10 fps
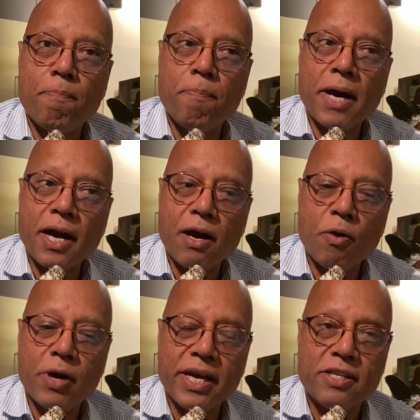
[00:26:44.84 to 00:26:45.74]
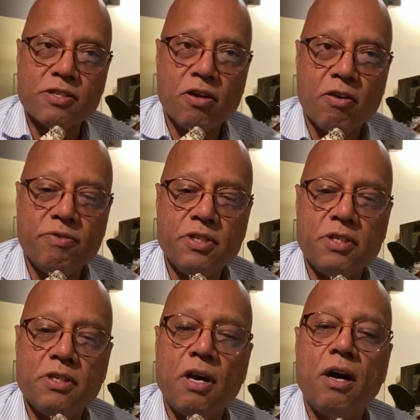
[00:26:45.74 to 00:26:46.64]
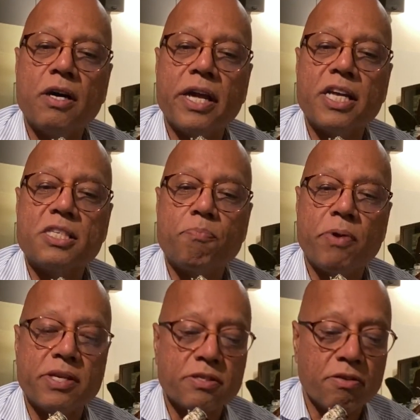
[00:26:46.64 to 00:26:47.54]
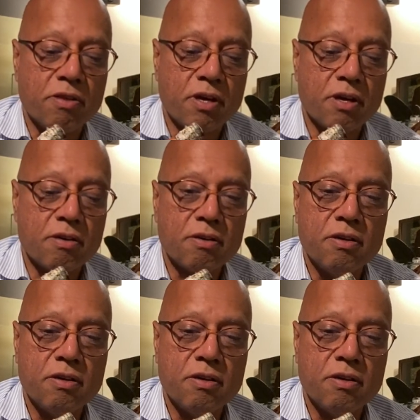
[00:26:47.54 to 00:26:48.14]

pow hit of a dark espresso there,